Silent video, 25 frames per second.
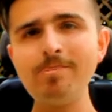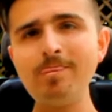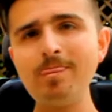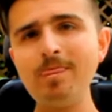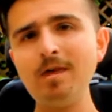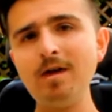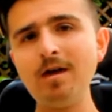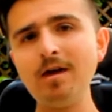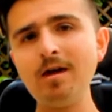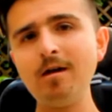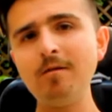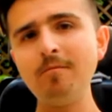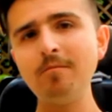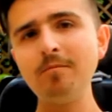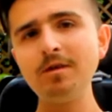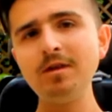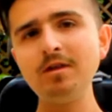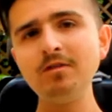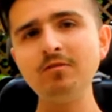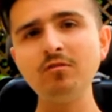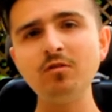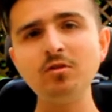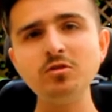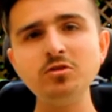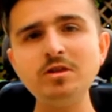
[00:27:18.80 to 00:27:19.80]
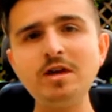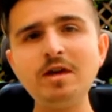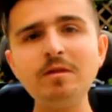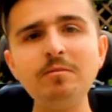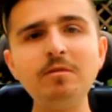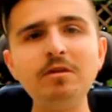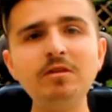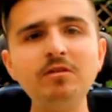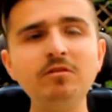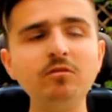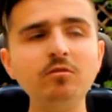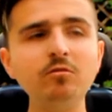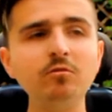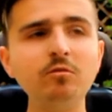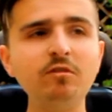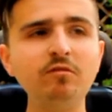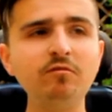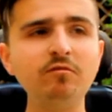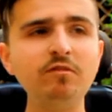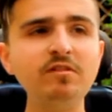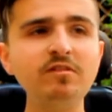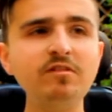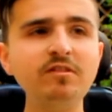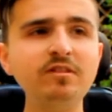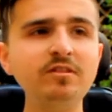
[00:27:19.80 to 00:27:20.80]
Uh, but he's got Jamie to do his
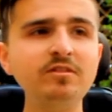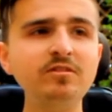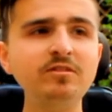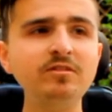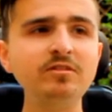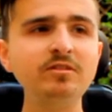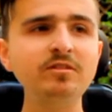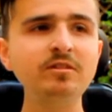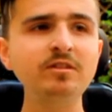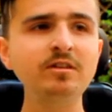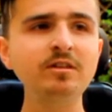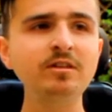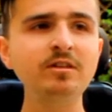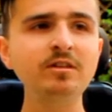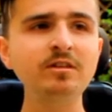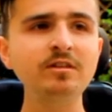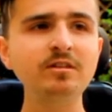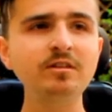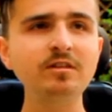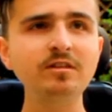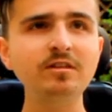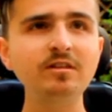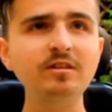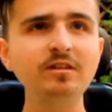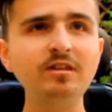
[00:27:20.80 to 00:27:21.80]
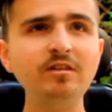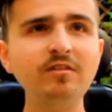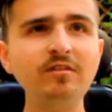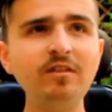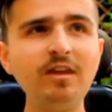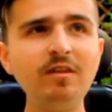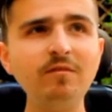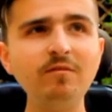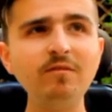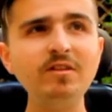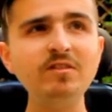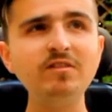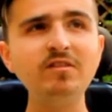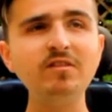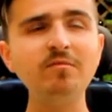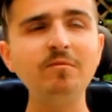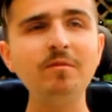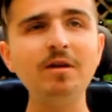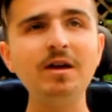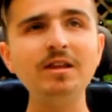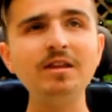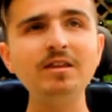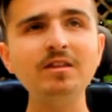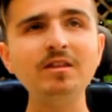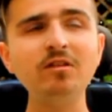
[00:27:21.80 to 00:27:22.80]
research. It's like he reads his
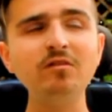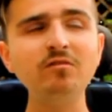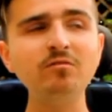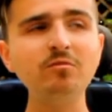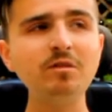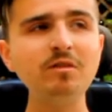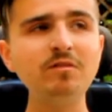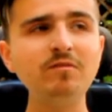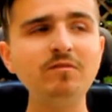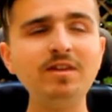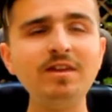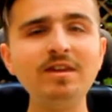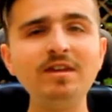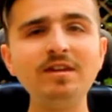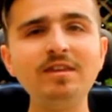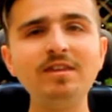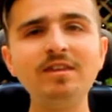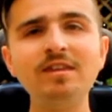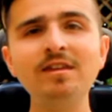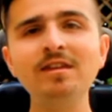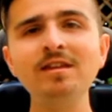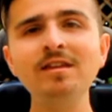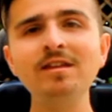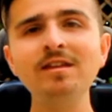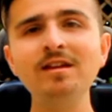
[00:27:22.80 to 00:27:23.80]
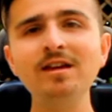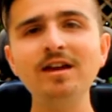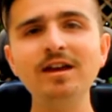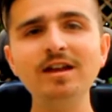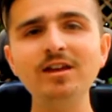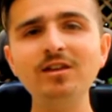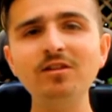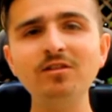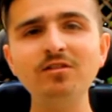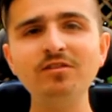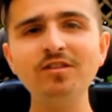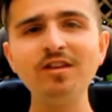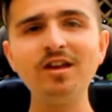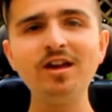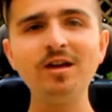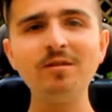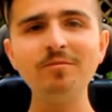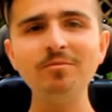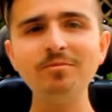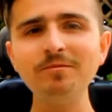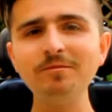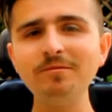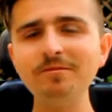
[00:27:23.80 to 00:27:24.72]
mind, he knows what he's thinking, and looks it up.